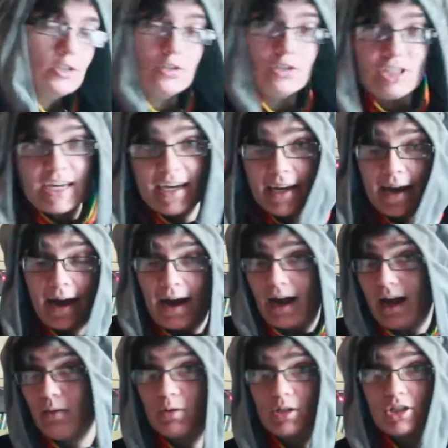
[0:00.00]
today
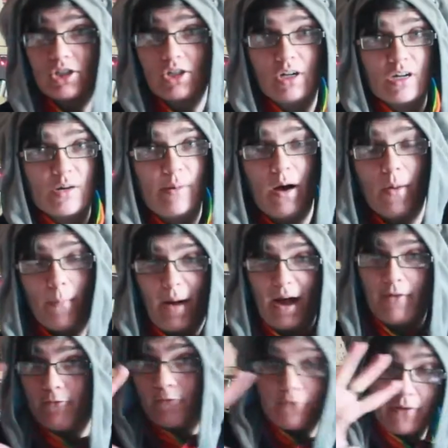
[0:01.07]
I want to talk about
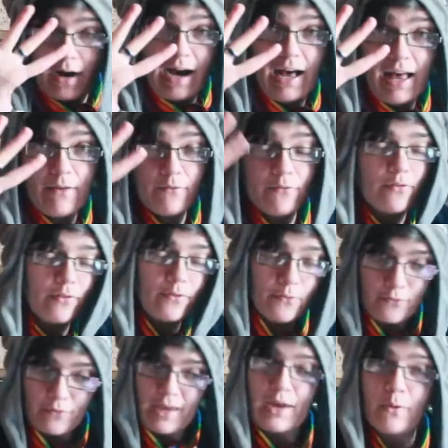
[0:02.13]
my 5
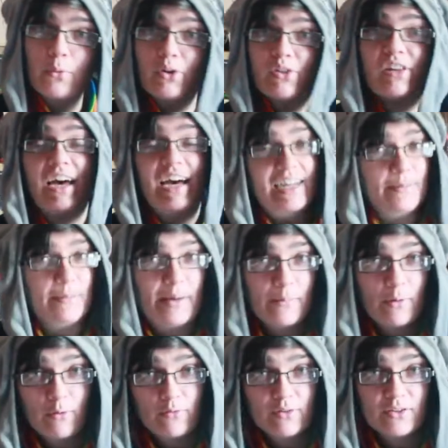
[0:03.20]
favorite
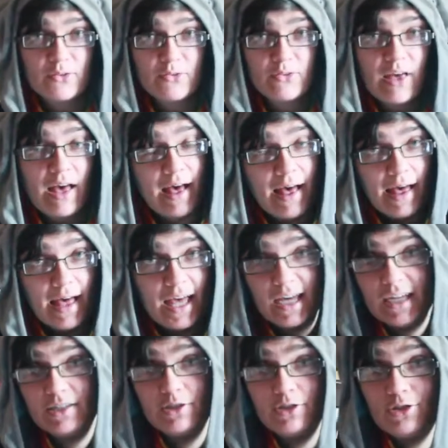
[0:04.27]
anime movies.
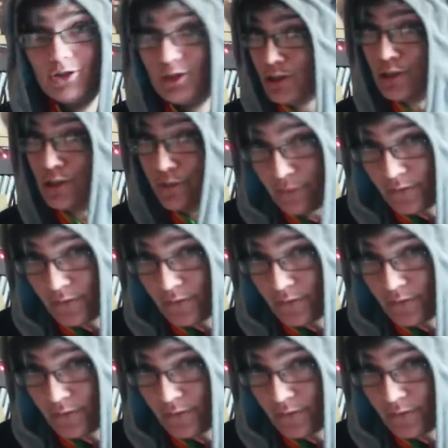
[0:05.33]
And you'd